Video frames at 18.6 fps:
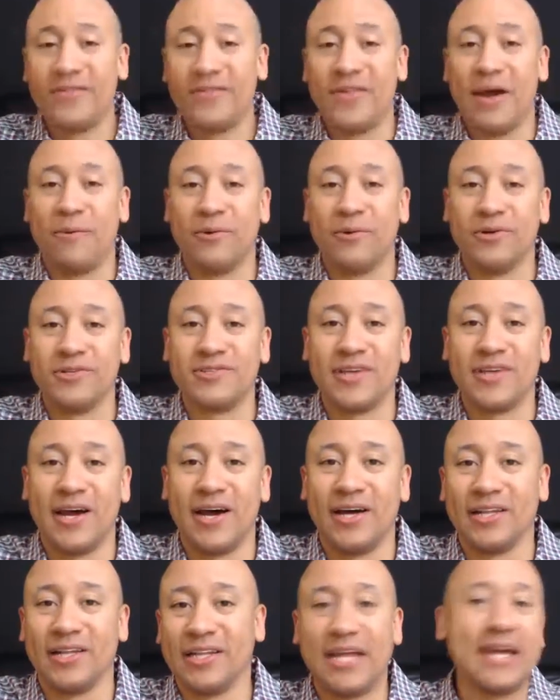that was
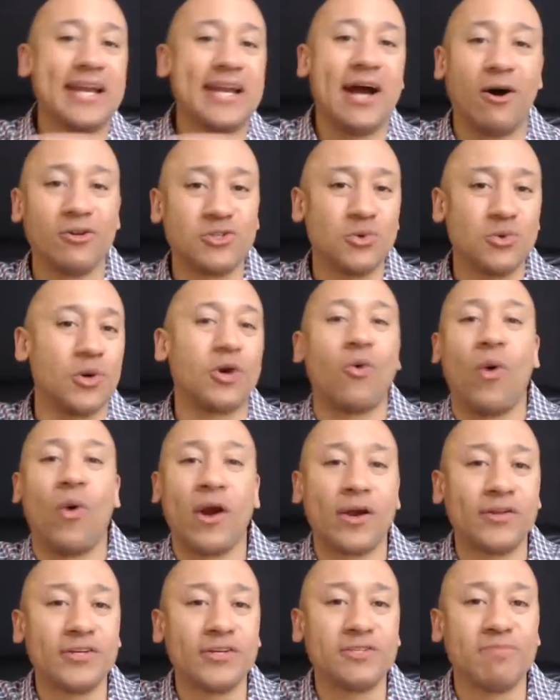laid out to
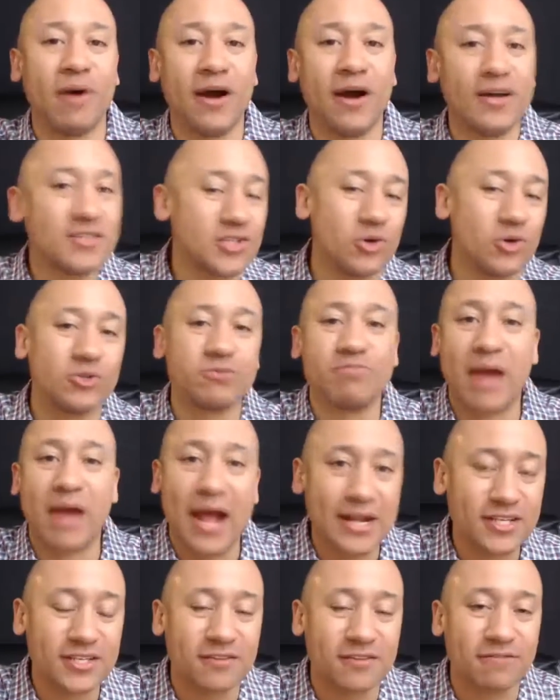acquire these bonds goes
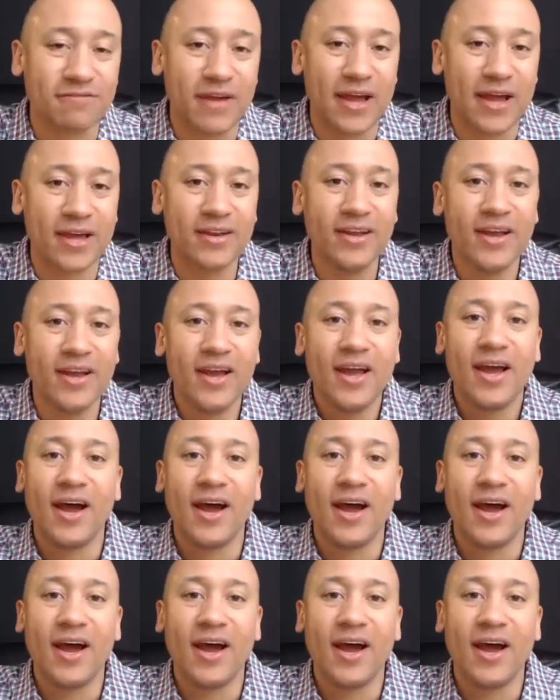back to the Fed.